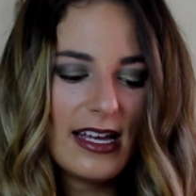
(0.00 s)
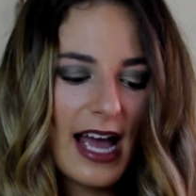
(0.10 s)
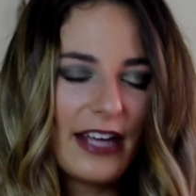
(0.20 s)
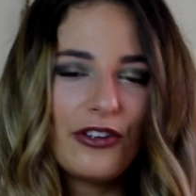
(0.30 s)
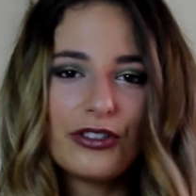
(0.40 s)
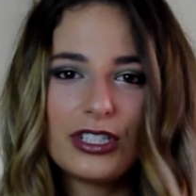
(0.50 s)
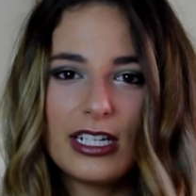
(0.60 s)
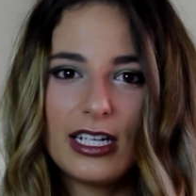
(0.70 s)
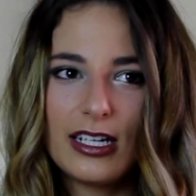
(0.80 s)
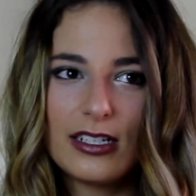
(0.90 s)
I
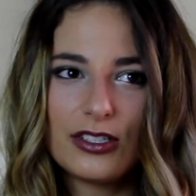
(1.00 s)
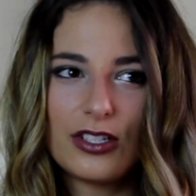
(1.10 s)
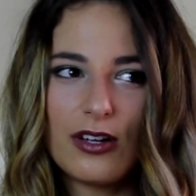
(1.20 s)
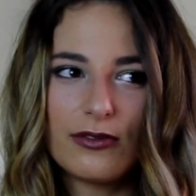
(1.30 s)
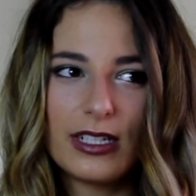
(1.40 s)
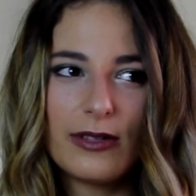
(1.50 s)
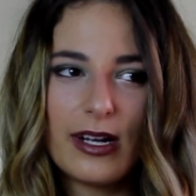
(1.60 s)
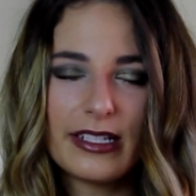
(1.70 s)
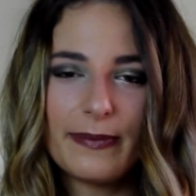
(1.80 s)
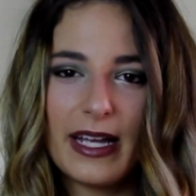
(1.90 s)
usually don't really
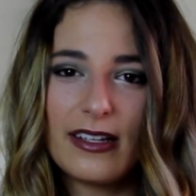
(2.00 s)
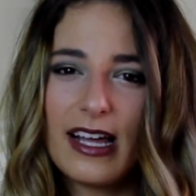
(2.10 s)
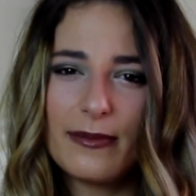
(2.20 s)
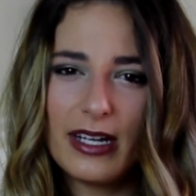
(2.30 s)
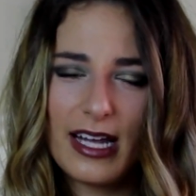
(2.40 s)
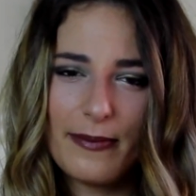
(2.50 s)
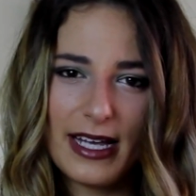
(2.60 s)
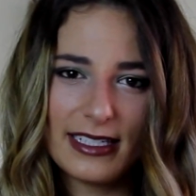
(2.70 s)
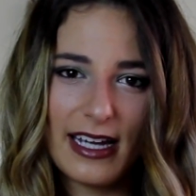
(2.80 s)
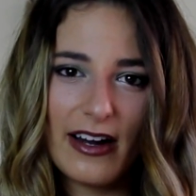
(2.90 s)
want to spend a lot of money on
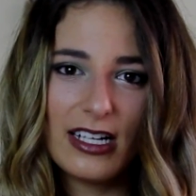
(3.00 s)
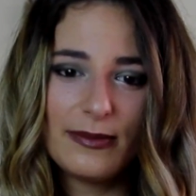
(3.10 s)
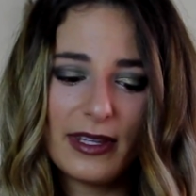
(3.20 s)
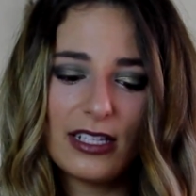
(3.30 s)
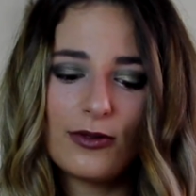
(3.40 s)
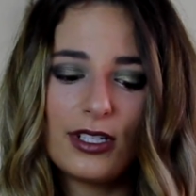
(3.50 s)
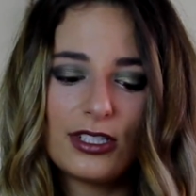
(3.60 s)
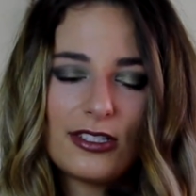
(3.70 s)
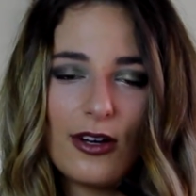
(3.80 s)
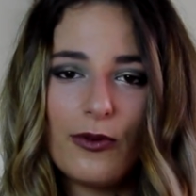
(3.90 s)
mascaras, but this one
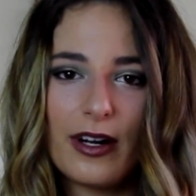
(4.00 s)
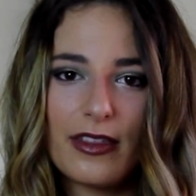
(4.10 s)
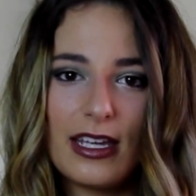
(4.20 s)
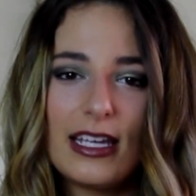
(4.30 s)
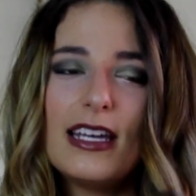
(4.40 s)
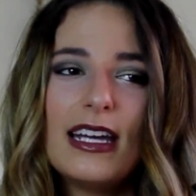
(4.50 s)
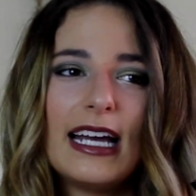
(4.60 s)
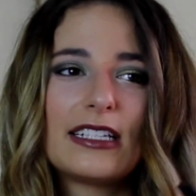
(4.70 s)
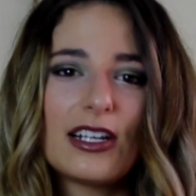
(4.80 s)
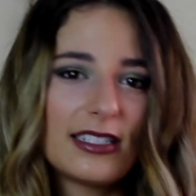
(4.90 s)
is so worth it.
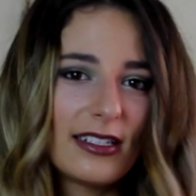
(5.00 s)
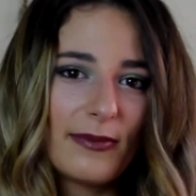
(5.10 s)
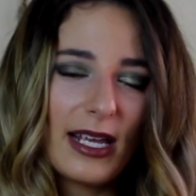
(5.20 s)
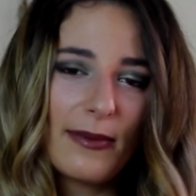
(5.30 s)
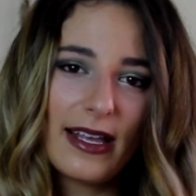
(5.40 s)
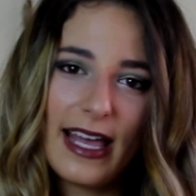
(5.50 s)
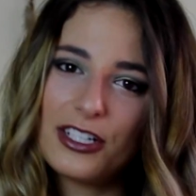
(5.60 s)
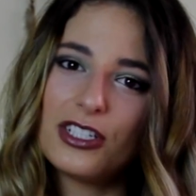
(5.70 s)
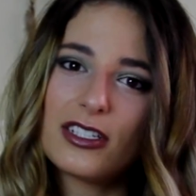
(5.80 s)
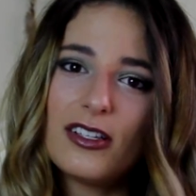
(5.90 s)
It doesn't make my
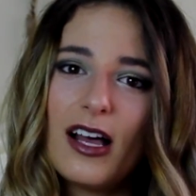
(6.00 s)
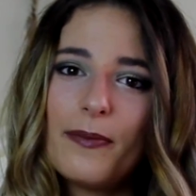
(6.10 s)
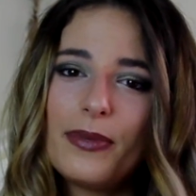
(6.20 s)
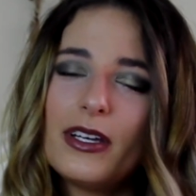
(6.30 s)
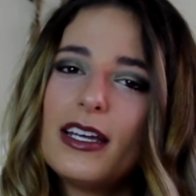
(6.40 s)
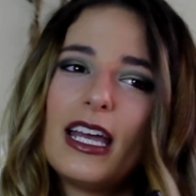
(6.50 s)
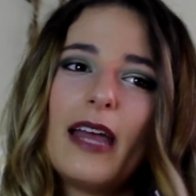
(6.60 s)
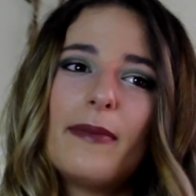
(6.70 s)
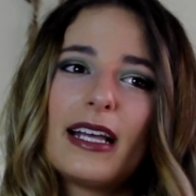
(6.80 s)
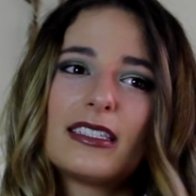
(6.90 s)
lashes clump,
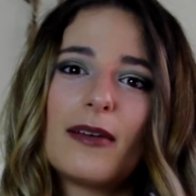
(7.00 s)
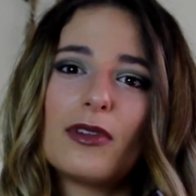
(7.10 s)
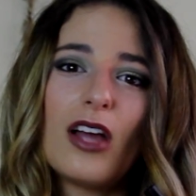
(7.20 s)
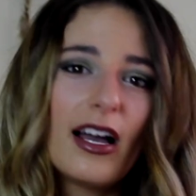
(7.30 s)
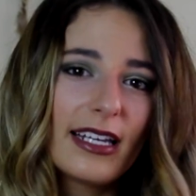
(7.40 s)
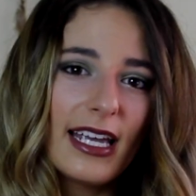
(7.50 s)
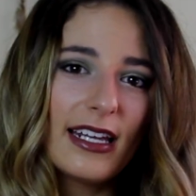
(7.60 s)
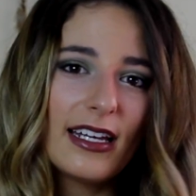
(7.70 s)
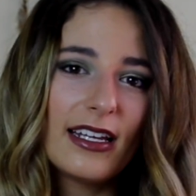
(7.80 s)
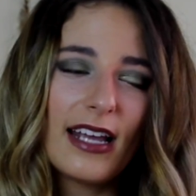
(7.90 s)
it makes them
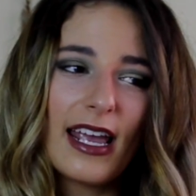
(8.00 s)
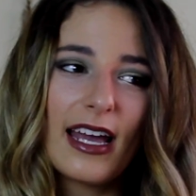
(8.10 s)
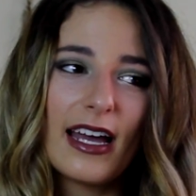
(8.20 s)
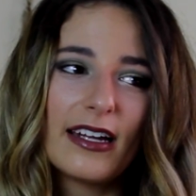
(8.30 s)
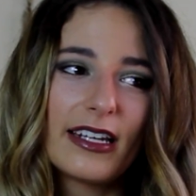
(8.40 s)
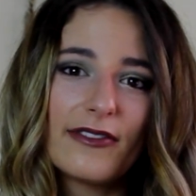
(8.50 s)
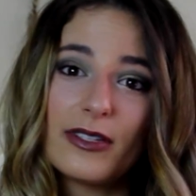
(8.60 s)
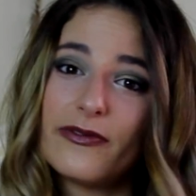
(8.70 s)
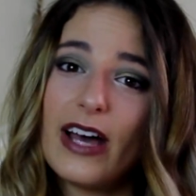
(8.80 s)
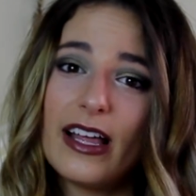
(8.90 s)
elongated, and gives
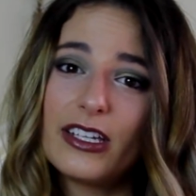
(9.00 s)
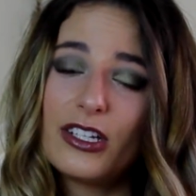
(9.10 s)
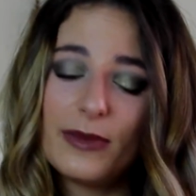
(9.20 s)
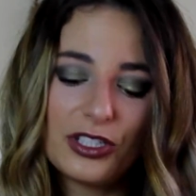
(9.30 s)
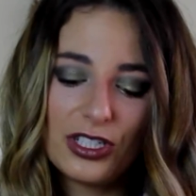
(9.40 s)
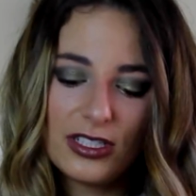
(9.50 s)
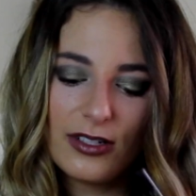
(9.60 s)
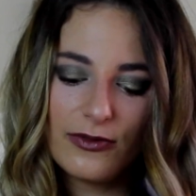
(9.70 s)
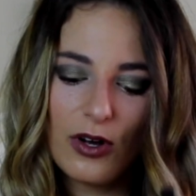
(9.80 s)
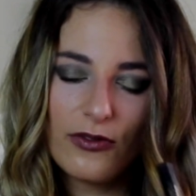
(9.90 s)
them volume. It's just
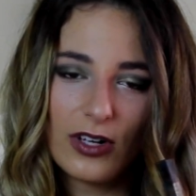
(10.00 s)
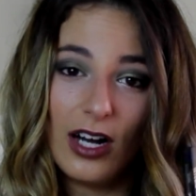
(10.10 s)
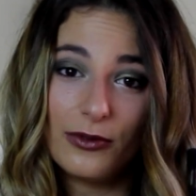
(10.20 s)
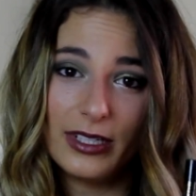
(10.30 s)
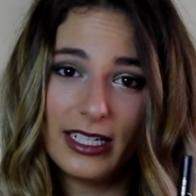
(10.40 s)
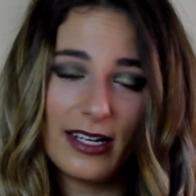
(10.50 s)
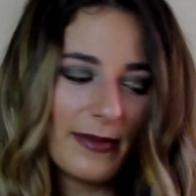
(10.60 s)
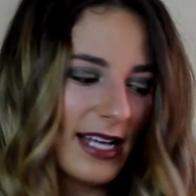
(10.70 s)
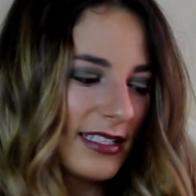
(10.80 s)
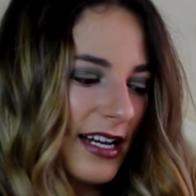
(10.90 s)
an overall really good
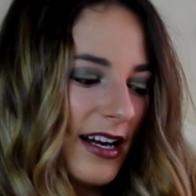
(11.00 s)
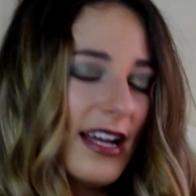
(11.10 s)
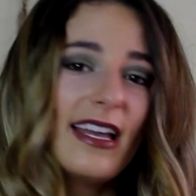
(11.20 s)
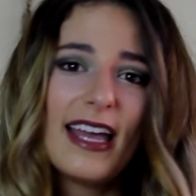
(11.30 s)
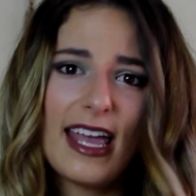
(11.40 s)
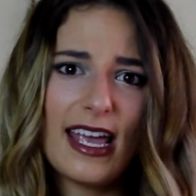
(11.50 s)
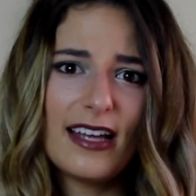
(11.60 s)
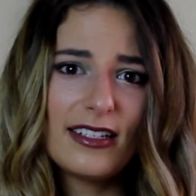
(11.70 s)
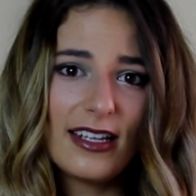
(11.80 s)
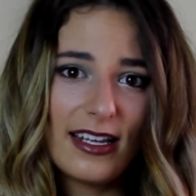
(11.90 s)
mascara,
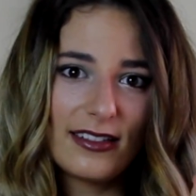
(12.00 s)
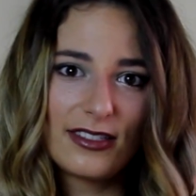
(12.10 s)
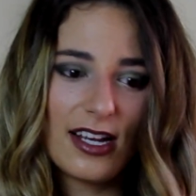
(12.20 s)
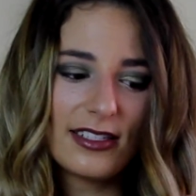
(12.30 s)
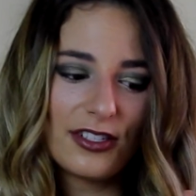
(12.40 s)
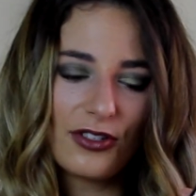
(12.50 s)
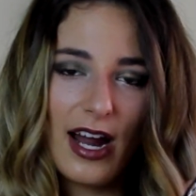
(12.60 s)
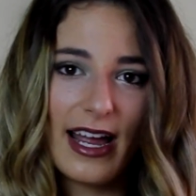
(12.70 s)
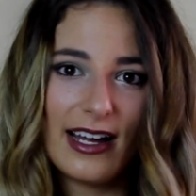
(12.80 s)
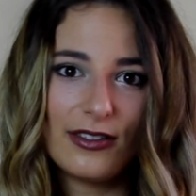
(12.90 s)
and it doesn't
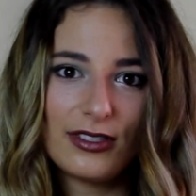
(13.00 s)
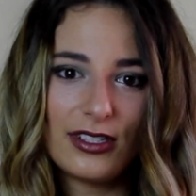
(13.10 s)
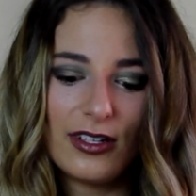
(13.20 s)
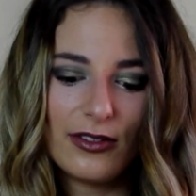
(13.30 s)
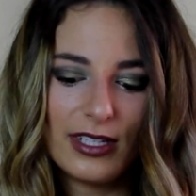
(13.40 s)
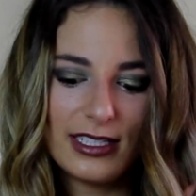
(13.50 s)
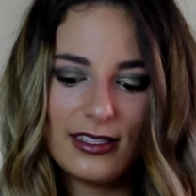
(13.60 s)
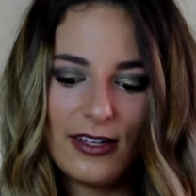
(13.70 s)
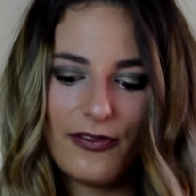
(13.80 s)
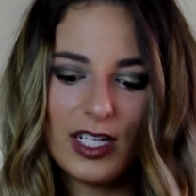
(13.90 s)
dry out. So this
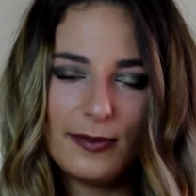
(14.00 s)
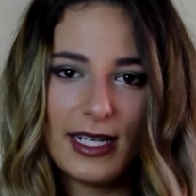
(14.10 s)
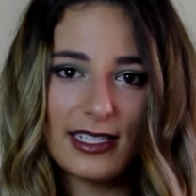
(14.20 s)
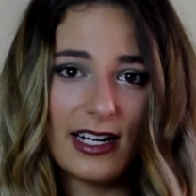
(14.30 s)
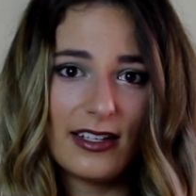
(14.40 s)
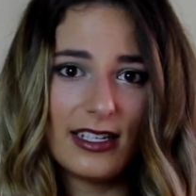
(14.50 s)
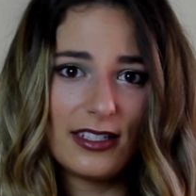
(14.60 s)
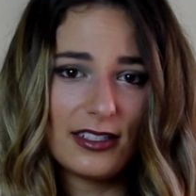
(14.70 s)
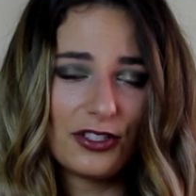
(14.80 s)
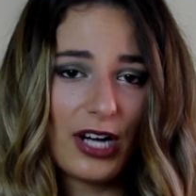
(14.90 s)
is the first mascara that
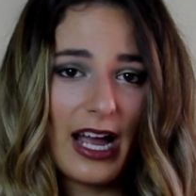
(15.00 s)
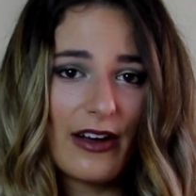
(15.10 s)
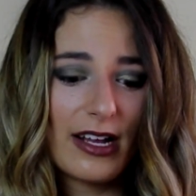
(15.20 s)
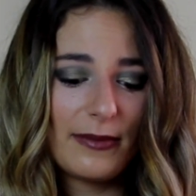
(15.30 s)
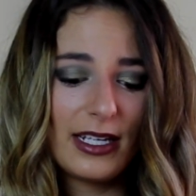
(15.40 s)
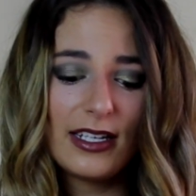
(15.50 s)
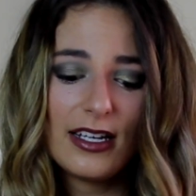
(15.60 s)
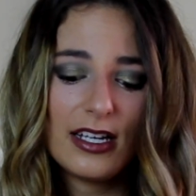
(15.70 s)
doesn't dry out on me.